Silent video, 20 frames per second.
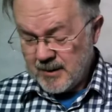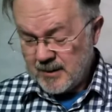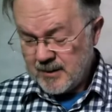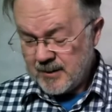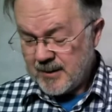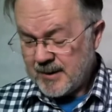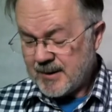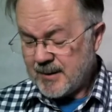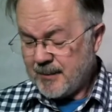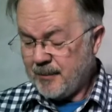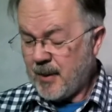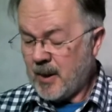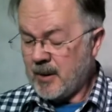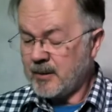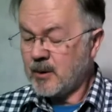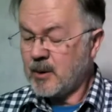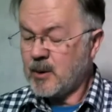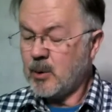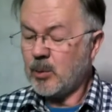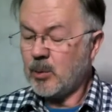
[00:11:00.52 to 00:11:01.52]
there's a
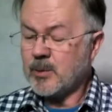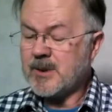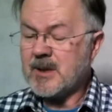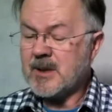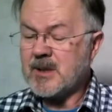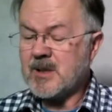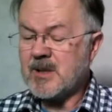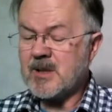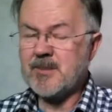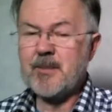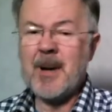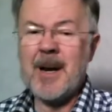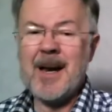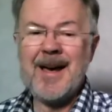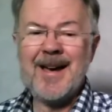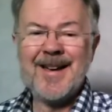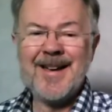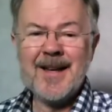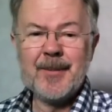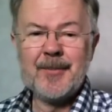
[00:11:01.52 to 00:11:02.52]
button called
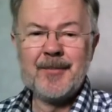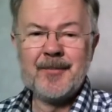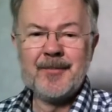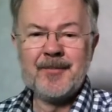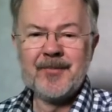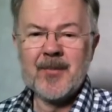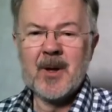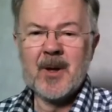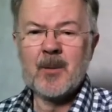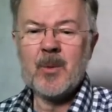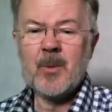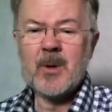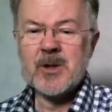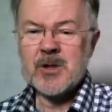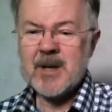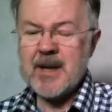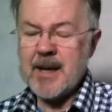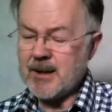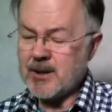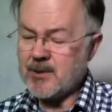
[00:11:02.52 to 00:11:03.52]
display,
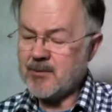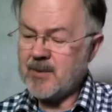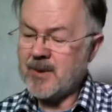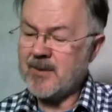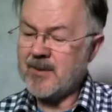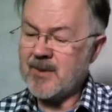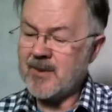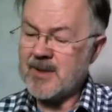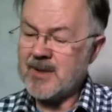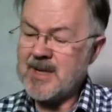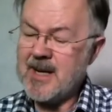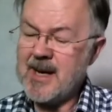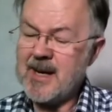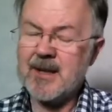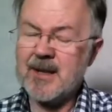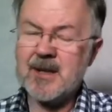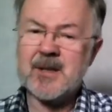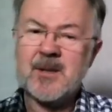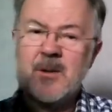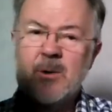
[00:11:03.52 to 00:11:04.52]
which gets rid of the
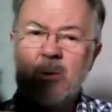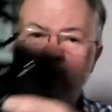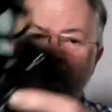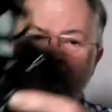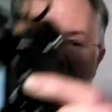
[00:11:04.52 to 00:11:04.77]
text or a